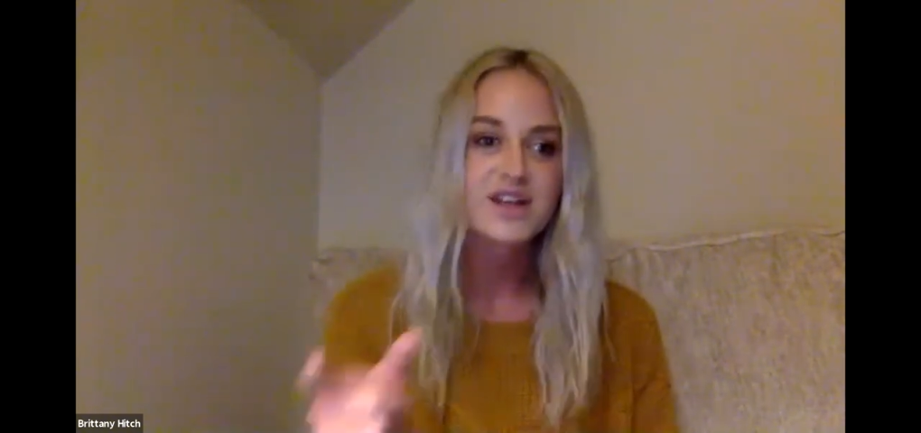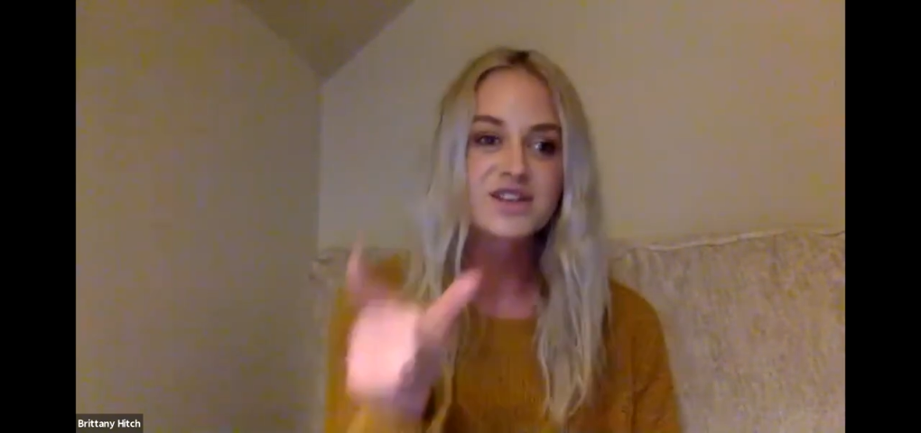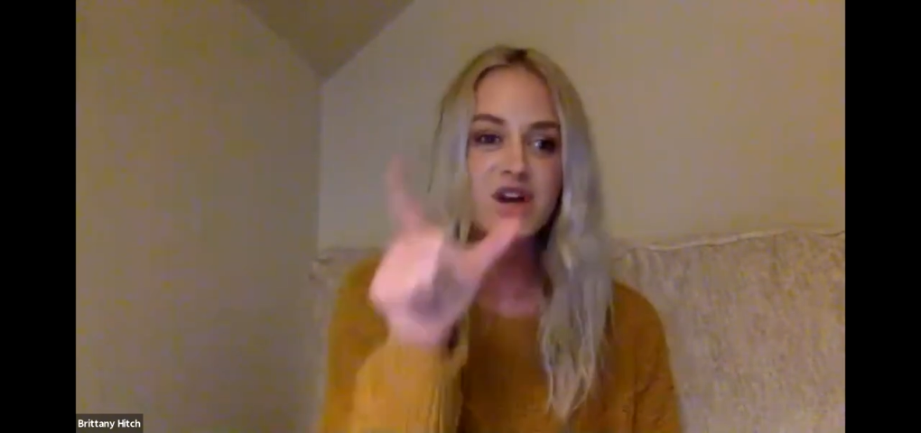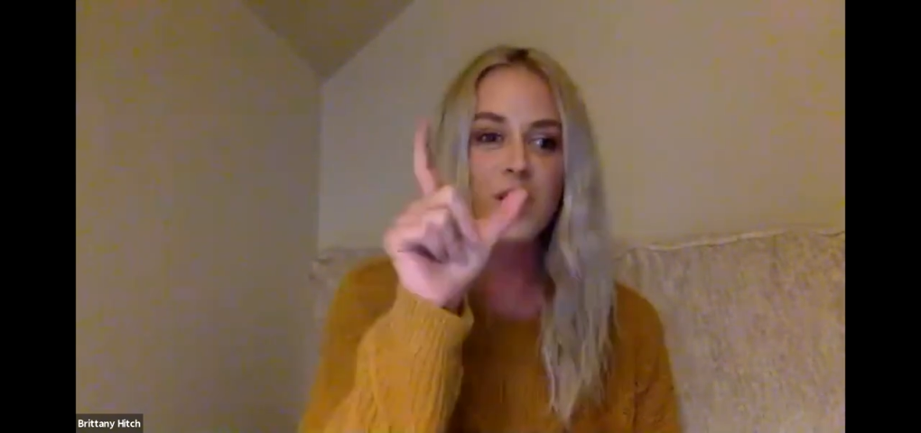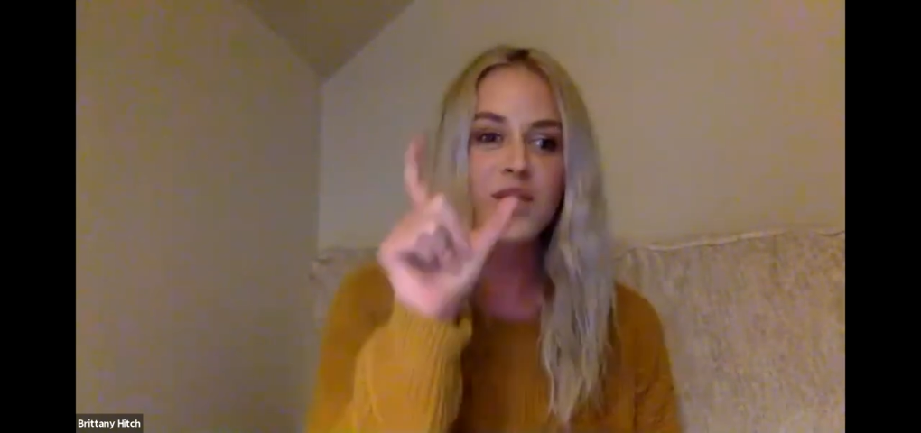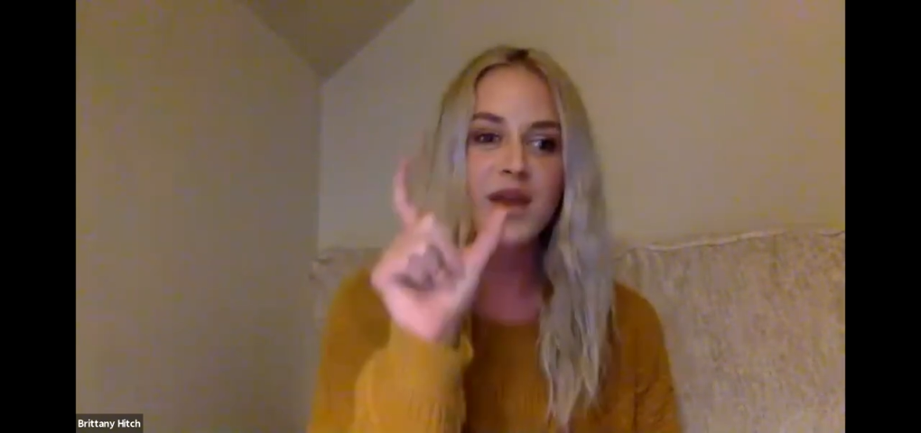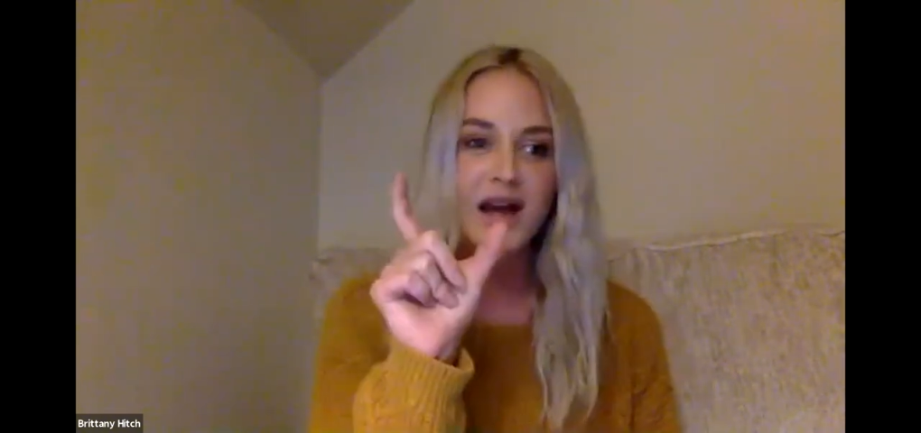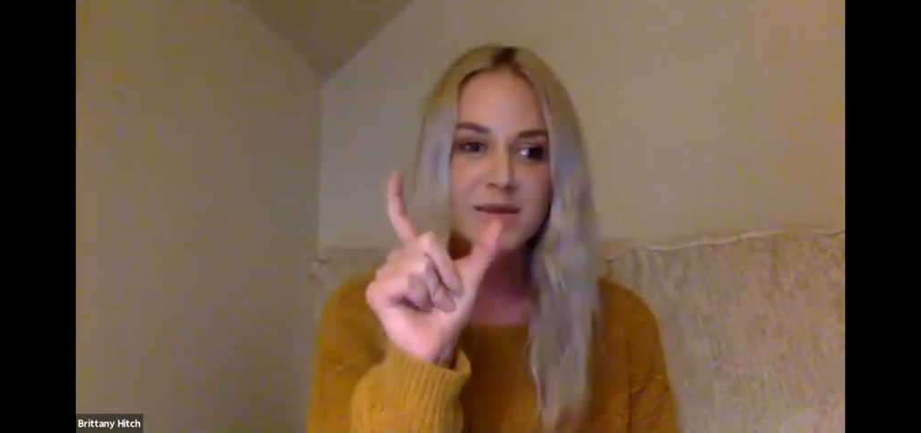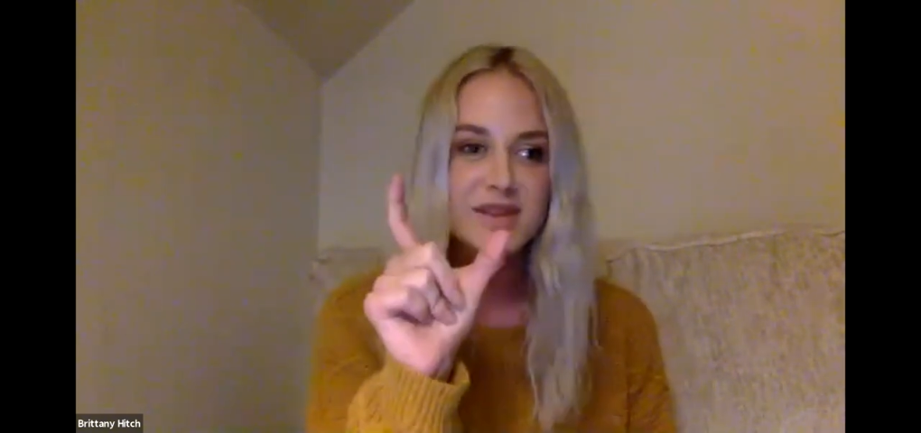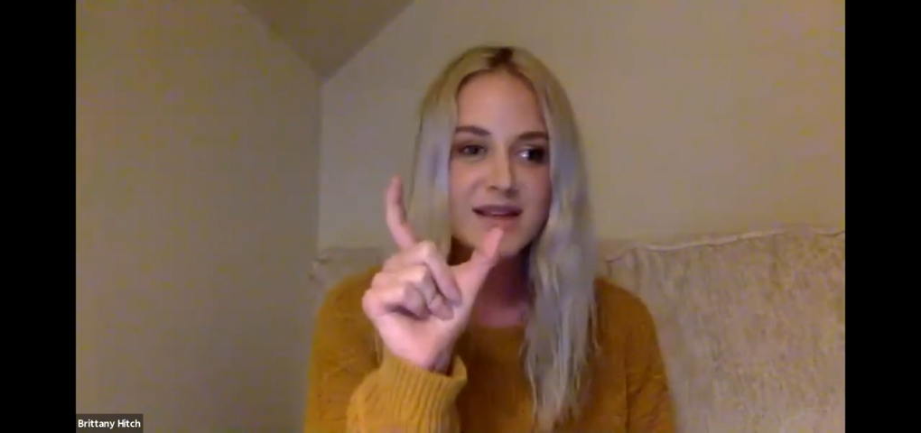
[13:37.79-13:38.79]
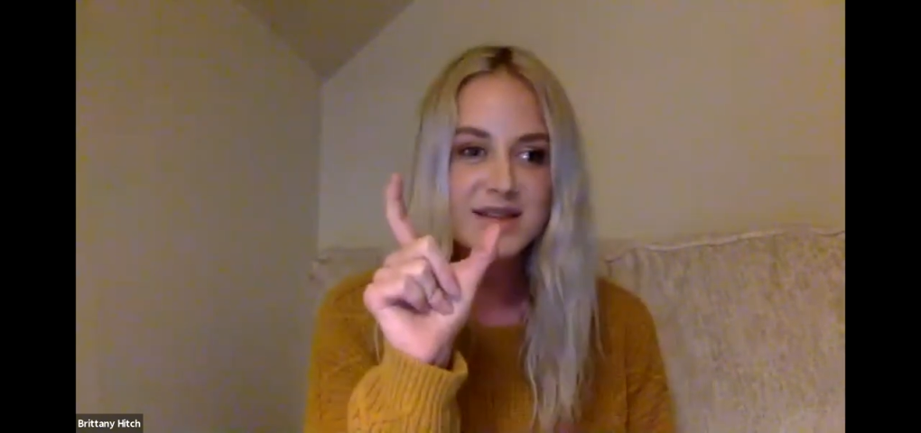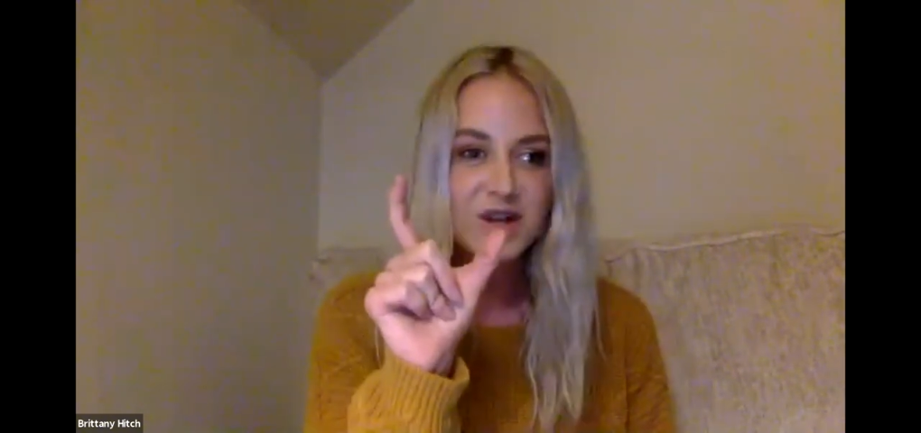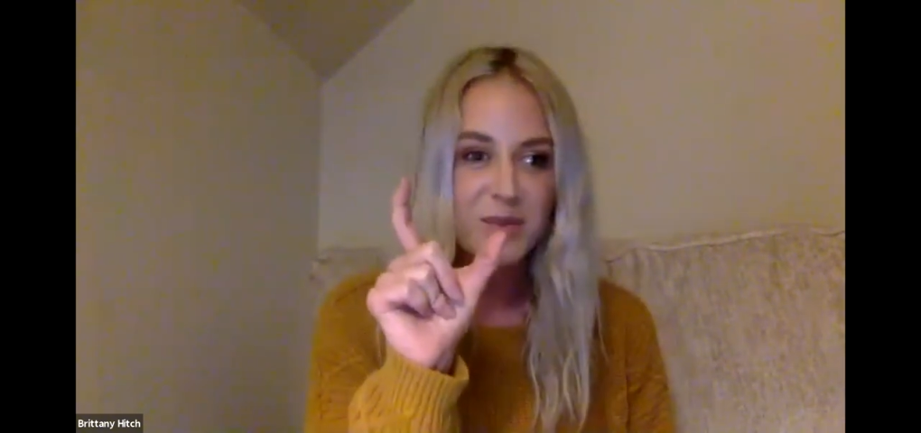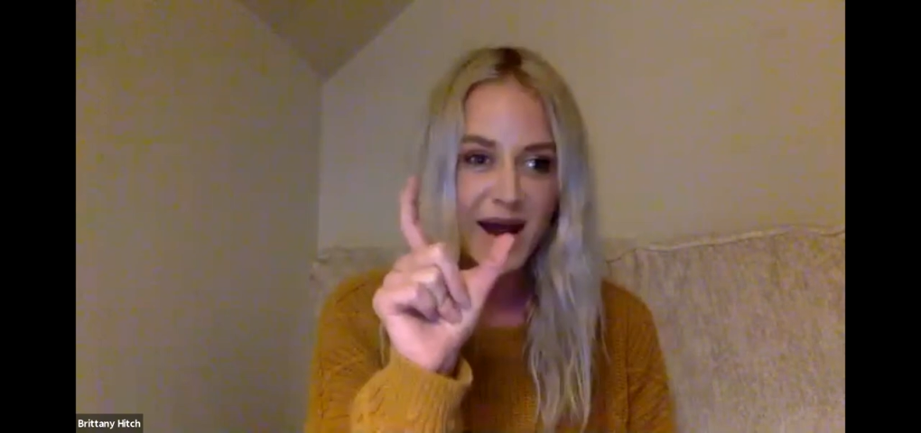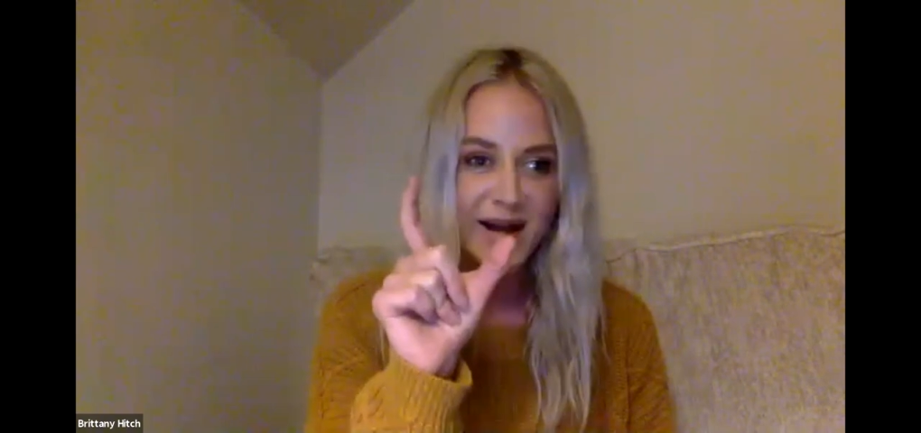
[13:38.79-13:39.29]
So they come in these
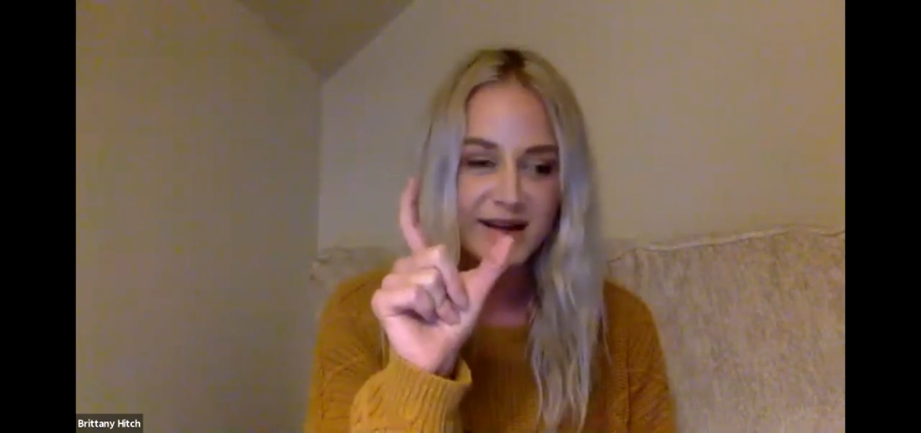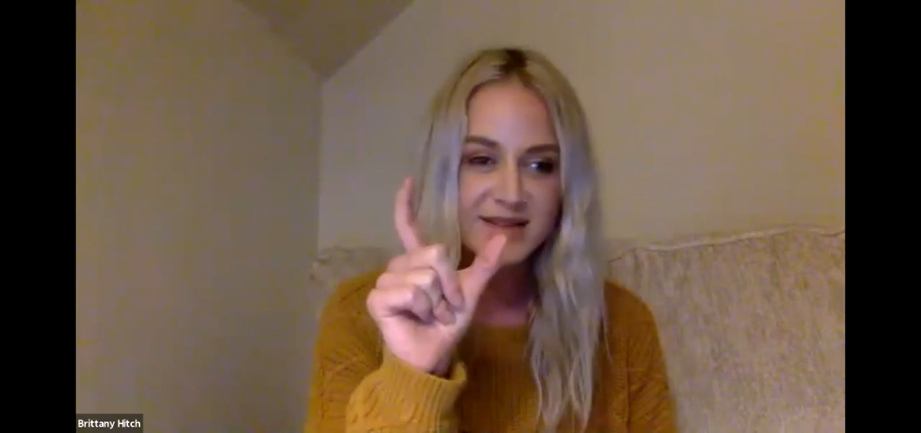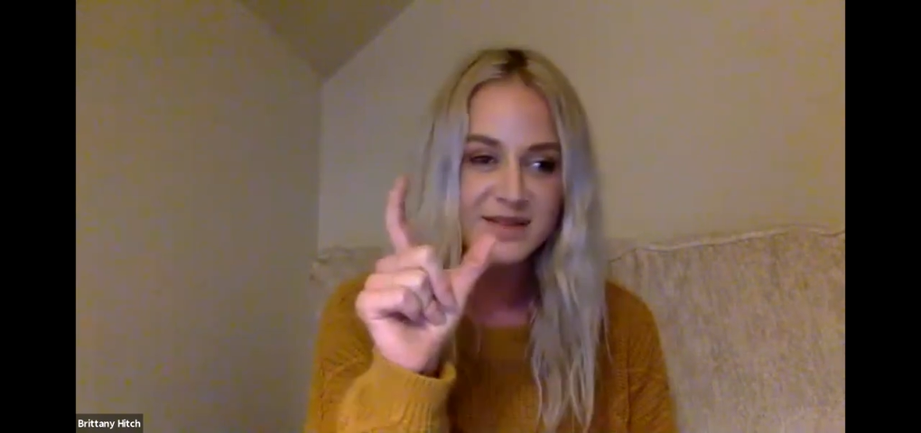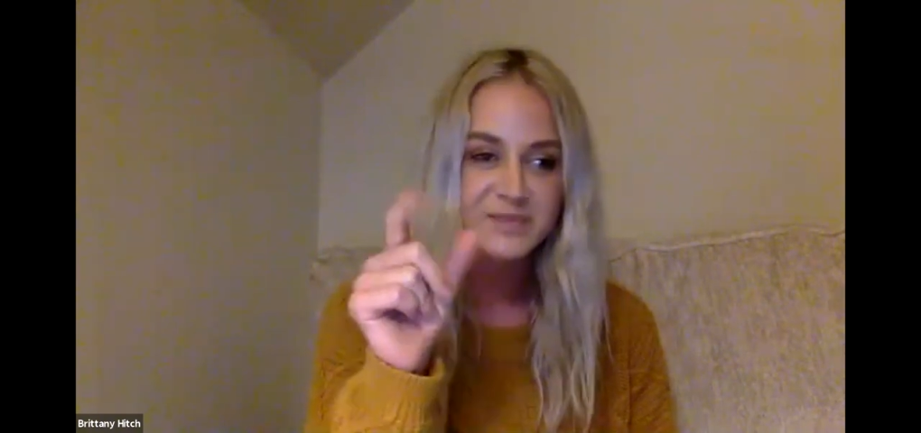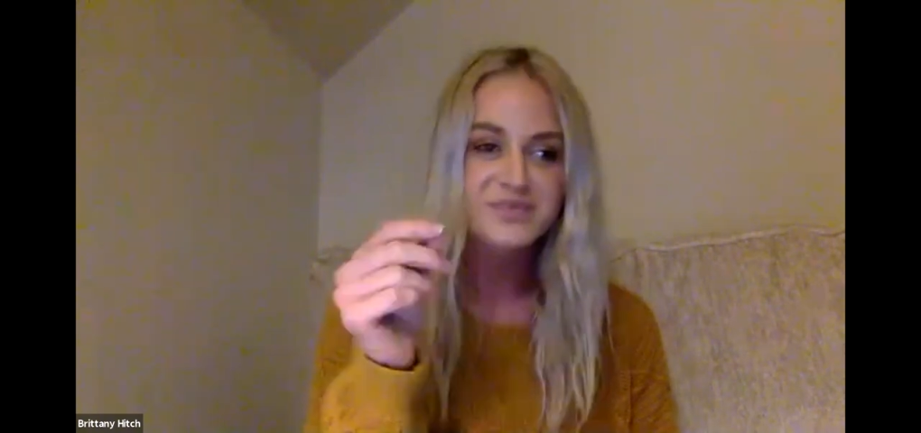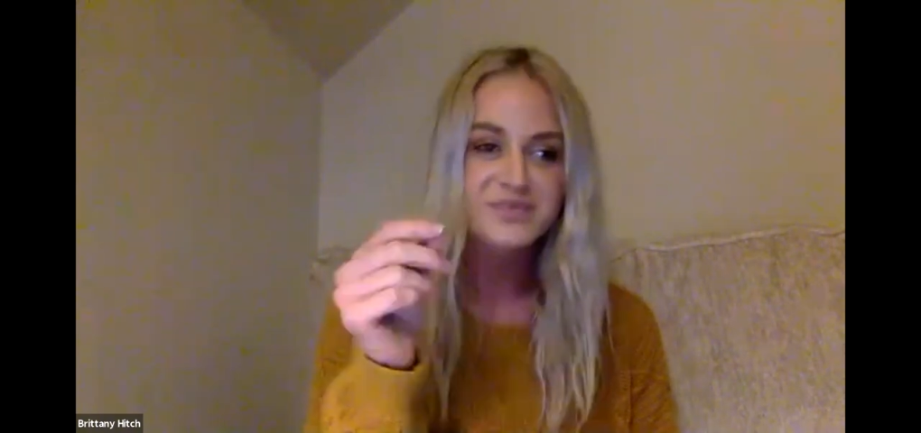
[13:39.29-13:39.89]
little packets,